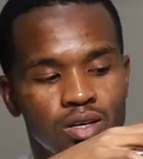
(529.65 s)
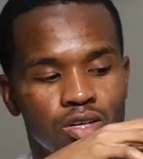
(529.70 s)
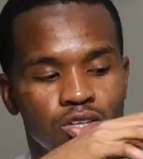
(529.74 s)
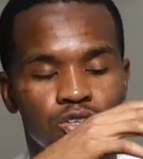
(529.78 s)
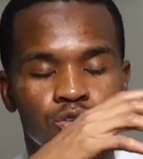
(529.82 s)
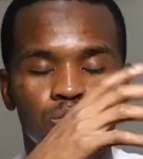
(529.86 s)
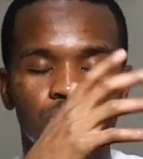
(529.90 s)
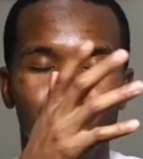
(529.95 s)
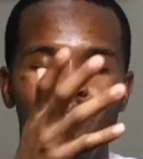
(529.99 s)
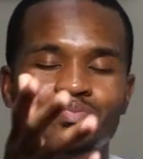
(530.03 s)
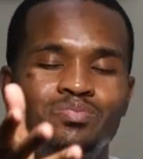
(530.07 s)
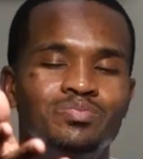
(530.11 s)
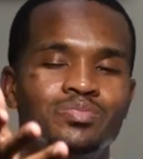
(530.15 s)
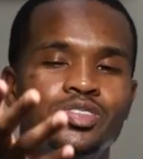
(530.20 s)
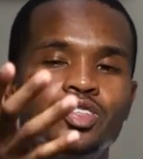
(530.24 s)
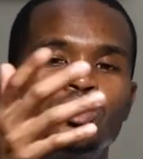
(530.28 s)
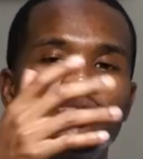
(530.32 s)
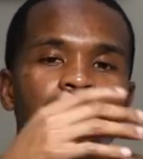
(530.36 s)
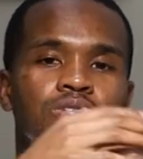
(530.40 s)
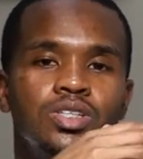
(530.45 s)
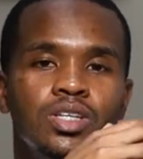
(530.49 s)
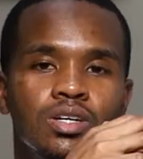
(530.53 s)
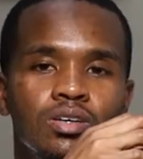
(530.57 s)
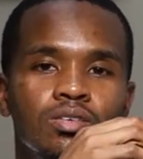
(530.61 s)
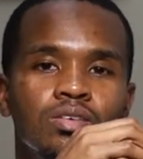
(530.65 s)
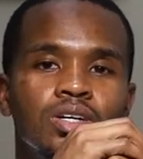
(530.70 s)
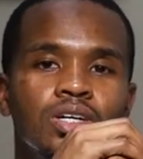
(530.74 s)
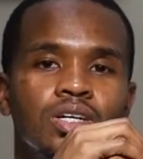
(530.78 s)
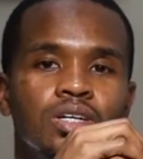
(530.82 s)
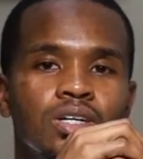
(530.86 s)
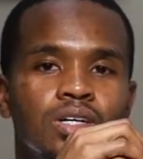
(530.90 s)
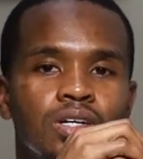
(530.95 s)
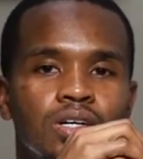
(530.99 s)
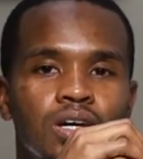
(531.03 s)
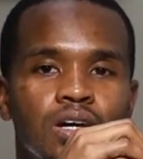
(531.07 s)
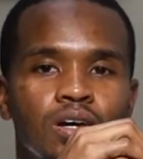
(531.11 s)
you you still get
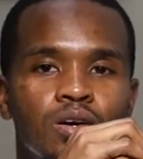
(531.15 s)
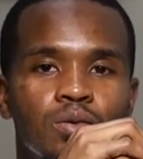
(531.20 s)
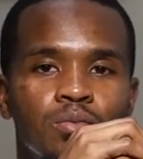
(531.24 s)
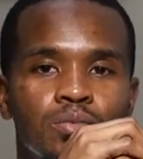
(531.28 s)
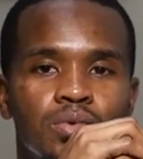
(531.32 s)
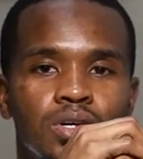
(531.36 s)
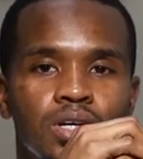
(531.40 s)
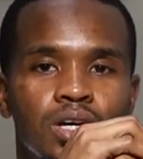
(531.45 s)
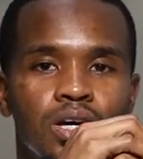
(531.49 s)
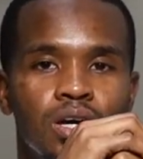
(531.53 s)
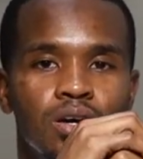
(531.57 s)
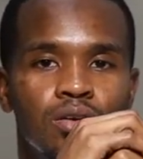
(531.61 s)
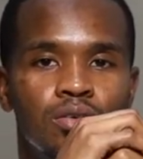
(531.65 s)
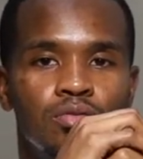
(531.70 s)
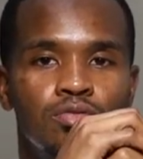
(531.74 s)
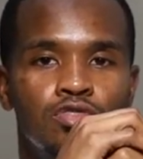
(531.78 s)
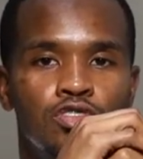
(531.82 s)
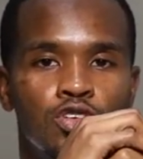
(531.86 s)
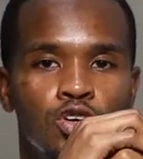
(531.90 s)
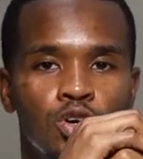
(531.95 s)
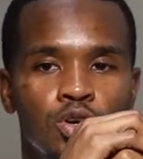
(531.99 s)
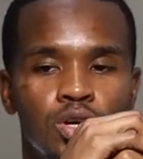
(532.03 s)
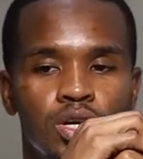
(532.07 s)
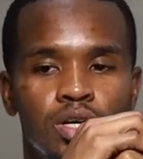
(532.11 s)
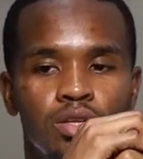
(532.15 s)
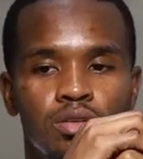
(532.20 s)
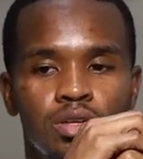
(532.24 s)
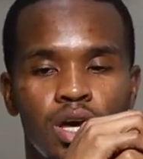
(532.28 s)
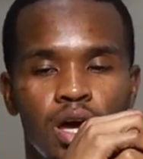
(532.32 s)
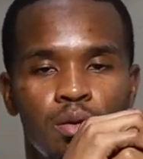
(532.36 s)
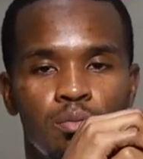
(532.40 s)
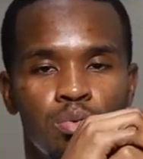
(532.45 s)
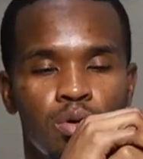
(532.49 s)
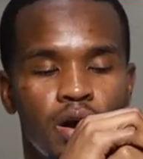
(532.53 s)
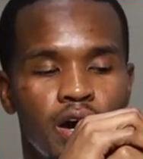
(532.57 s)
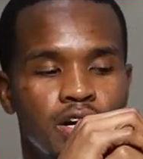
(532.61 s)
a good helmet if you're in
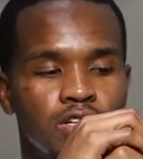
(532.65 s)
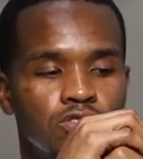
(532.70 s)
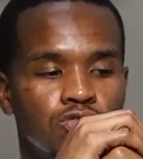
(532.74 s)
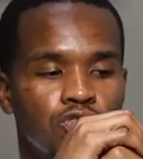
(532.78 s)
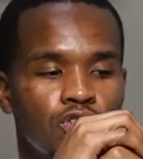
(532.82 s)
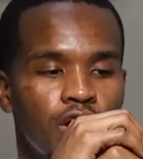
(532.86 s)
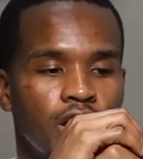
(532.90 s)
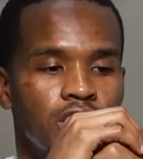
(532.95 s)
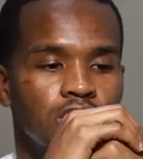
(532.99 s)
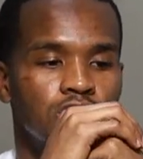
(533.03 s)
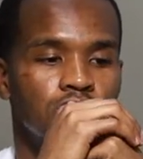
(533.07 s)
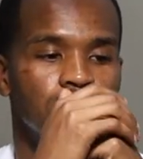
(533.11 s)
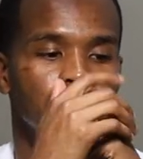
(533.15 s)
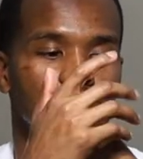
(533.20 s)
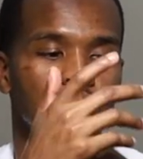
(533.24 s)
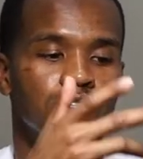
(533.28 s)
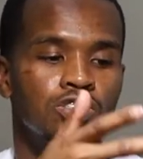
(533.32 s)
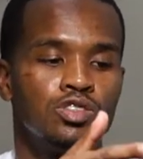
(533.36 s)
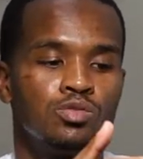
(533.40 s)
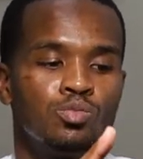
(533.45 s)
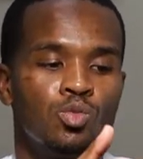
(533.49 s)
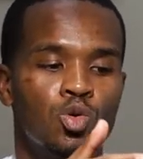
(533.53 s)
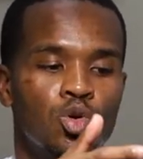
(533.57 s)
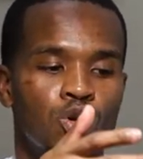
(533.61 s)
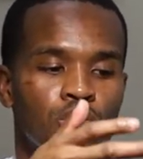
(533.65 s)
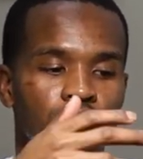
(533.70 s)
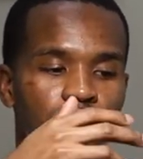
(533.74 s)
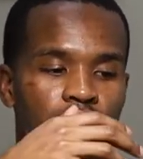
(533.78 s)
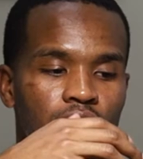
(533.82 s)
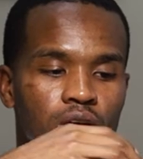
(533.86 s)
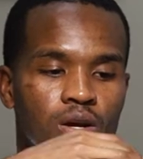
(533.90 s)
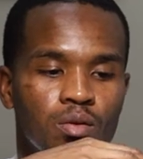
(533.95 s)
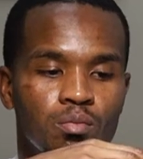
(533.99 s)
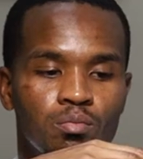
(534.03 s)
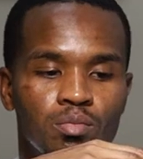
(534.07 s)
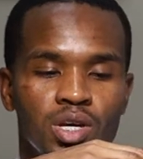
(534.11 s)
that price range. This is more of
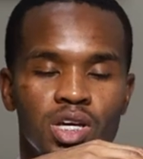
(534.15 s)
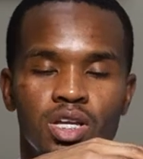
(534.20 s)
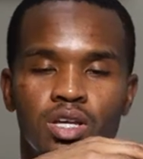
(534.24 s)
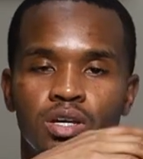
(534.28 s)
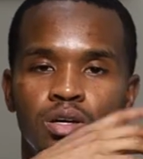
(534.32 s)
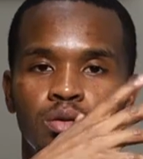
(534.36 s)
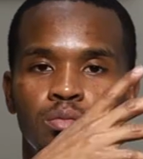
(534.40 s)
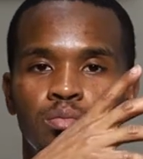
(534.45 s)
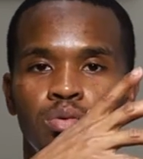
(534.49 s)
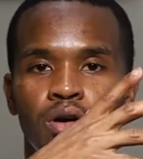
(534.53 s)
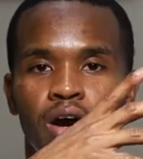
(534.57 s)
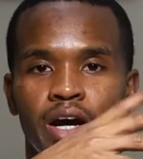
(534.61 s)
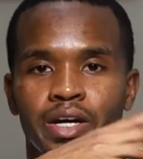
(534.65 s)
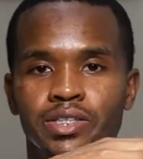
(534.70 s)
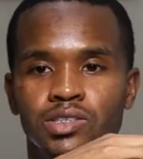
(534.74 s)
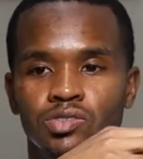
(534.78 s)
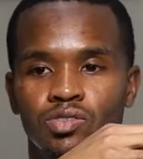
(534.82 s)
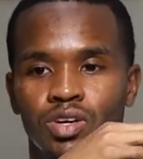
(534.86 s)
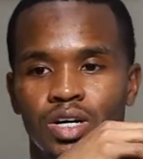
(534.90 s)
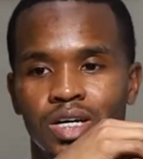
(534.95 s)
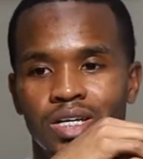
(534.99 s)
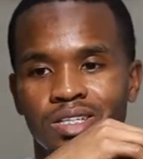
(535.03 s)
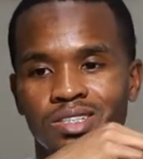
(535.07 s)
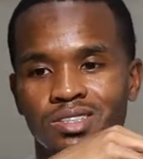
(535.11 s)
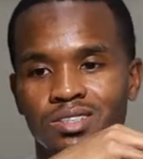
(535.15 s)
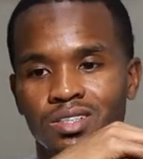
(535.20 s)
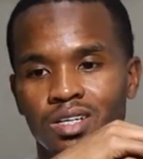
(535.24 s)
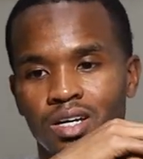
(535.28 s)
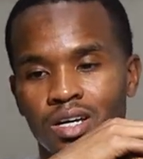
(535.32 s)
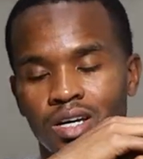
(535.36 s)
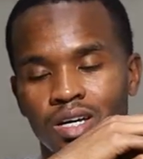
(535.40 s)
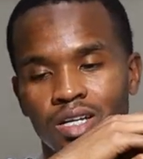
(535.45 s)
their medium price range.